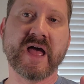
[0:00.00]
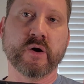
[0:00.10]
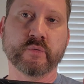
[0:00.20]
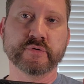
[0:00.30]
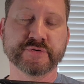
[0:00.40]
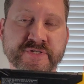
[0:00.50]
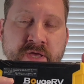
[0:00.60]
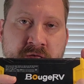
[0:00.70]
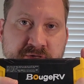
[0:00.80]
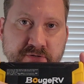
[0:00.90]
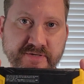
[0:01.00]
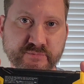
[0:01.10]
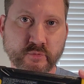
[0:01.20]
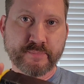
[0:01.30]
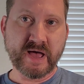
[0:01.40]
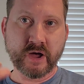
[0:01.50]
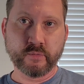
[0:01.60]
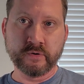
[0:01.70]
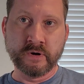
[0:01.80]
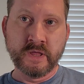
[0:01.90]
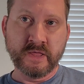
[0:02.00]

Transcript: hours. So this will power